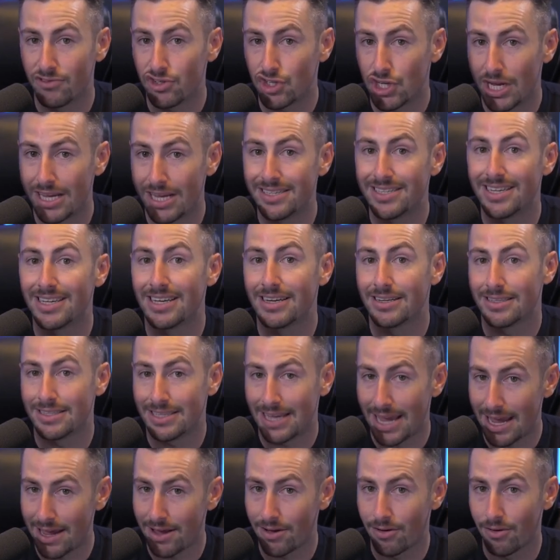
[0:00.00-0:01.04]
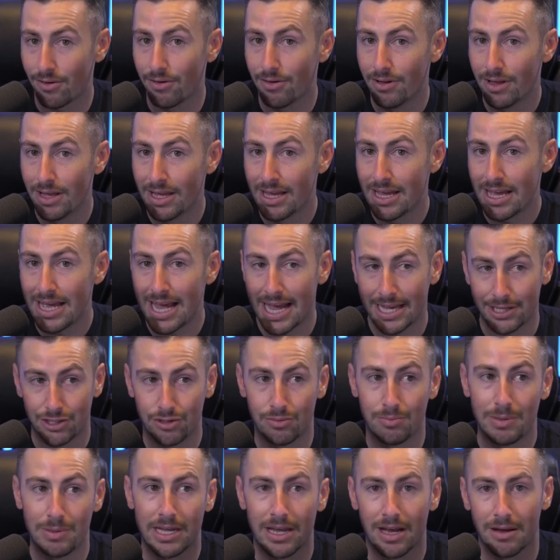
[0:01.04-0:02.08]
chasing a tail as you
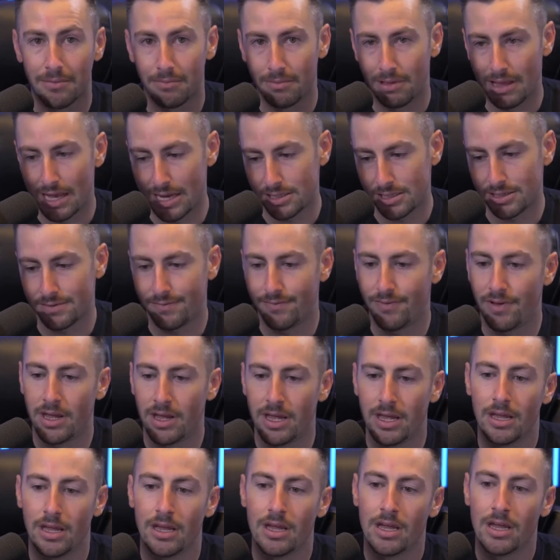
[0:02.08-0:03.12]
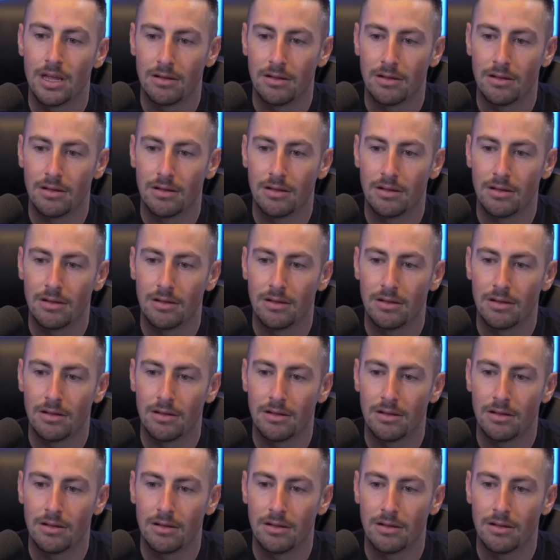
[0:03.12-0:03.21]
become less fit,